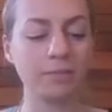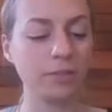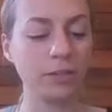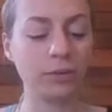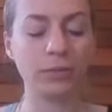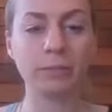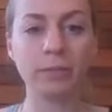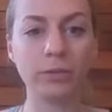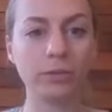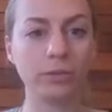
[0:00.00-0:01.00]
Your
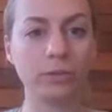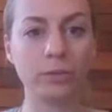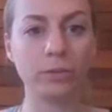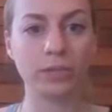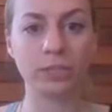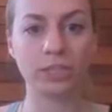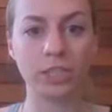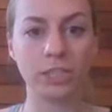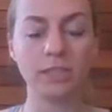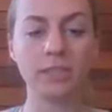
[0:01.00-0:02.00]
milk, your yogurt, your
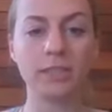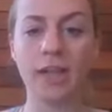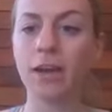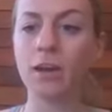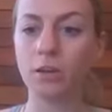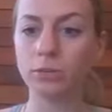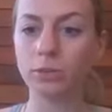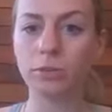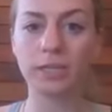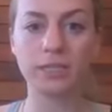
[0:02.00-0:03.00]
cheese, that
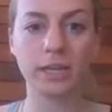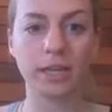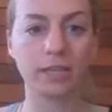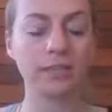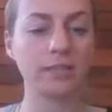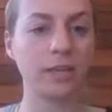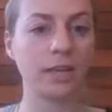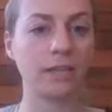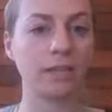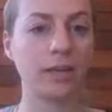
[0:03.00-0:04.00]
also contains
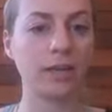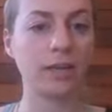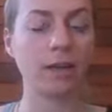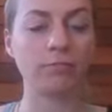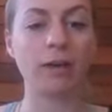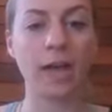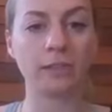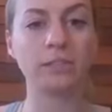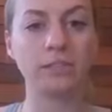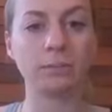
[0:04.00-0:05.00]
a
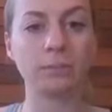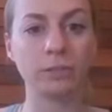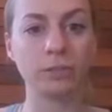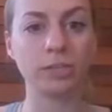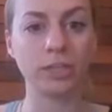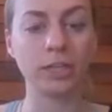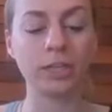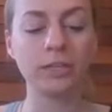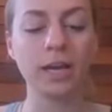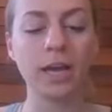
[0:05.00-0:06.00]
rather simple sugar.